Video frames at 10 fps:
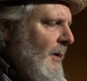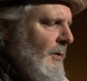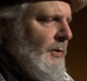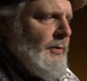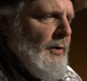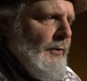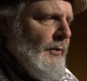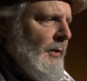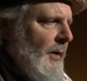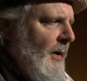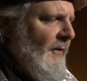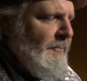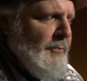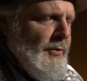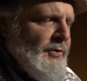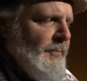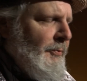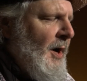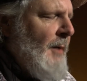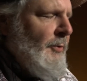There's nothing left but your
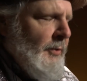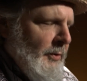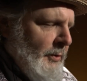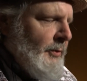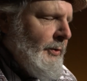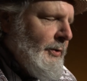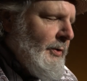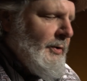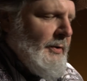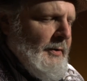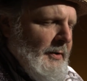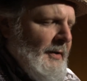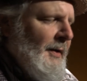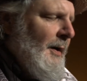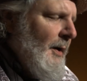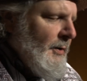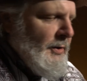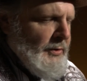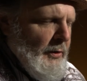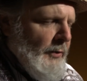promise.
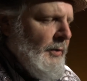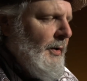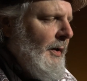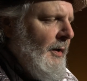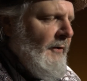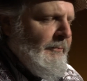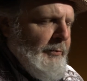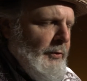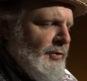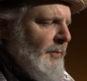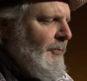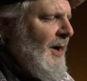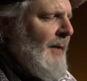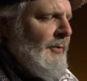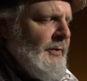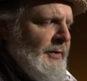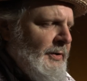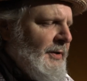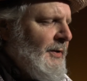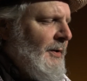There's nothing left but your promise.